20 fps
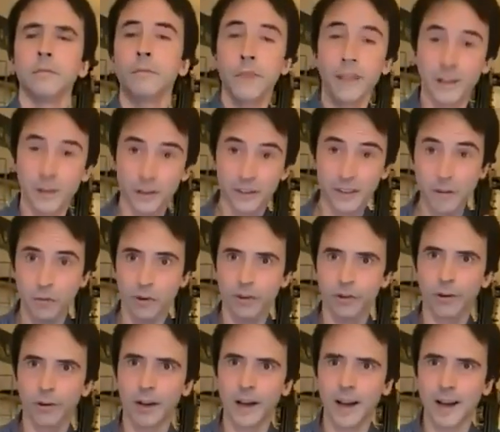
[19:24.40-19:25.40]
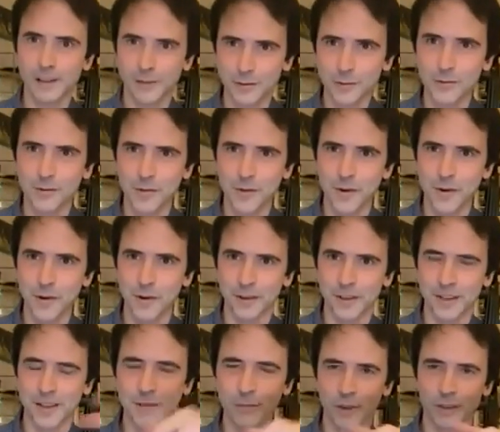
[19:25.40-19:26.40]
because he wants the line to go
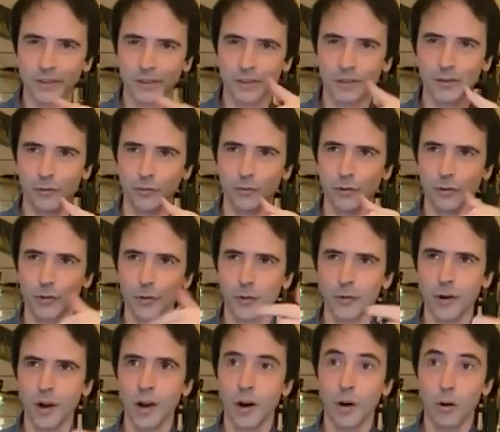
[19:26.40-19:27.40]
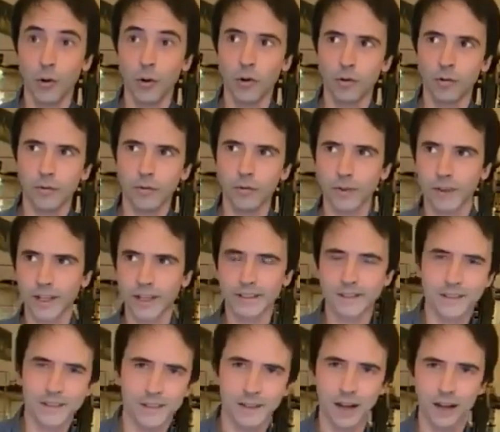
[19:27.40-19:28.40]
on. He wants us to know, oh,
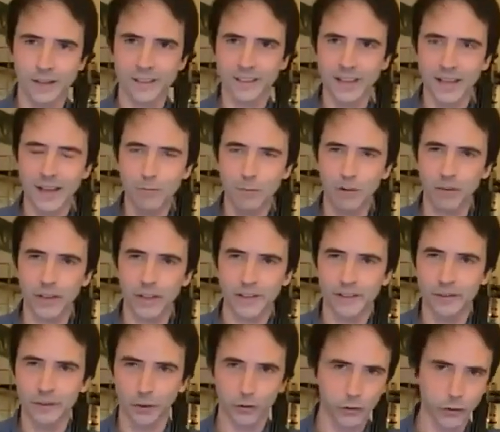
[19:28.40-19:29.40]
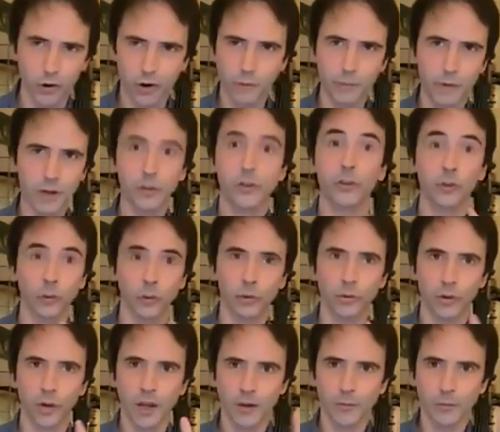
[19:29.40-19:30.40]
that's unstable, that's not normal,
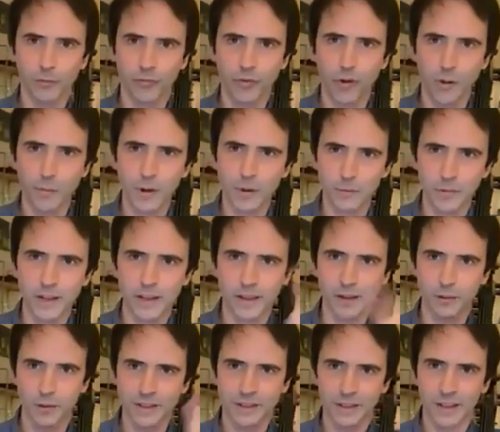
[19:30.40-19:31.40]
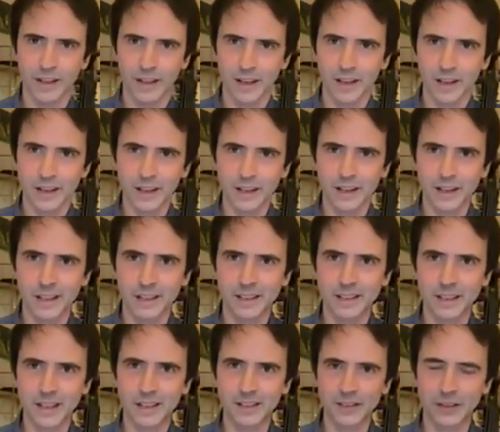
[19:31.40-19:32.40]
so probably
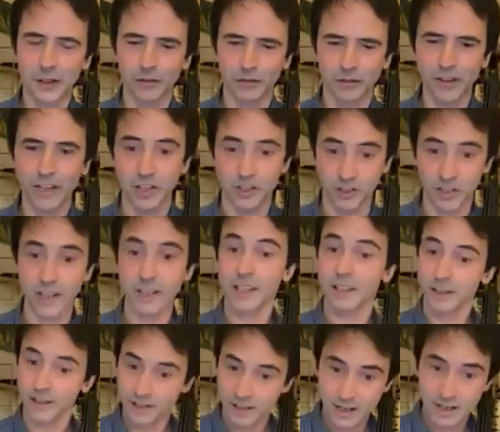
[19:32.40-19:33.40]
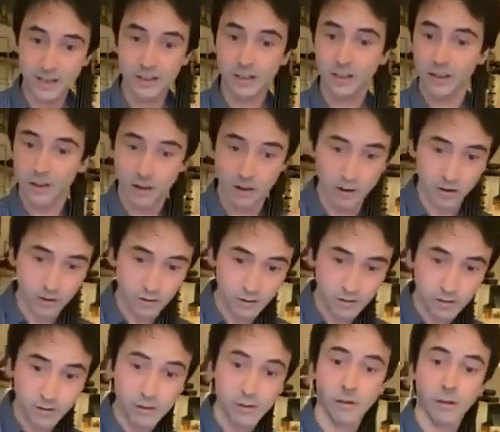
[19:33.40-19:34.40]
it's not finished. And indeed,
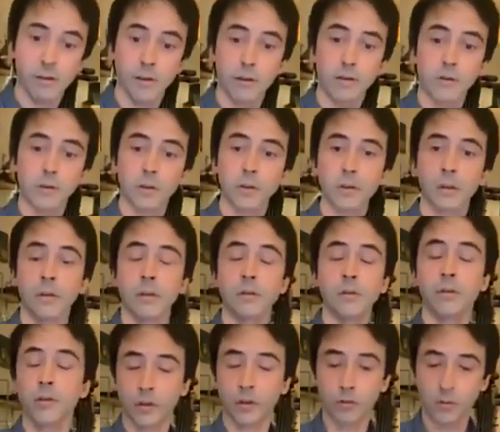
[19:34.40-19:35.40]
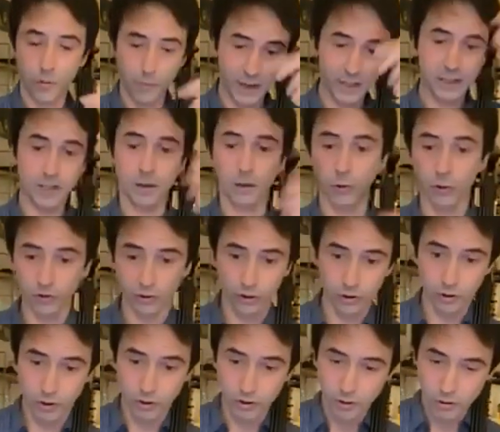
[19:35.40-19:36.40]
the chromatic goes
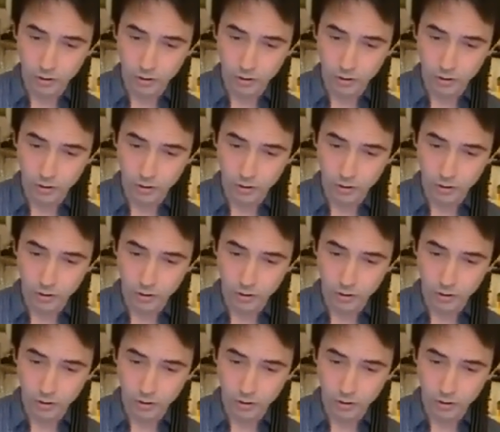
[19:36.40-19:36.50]
on to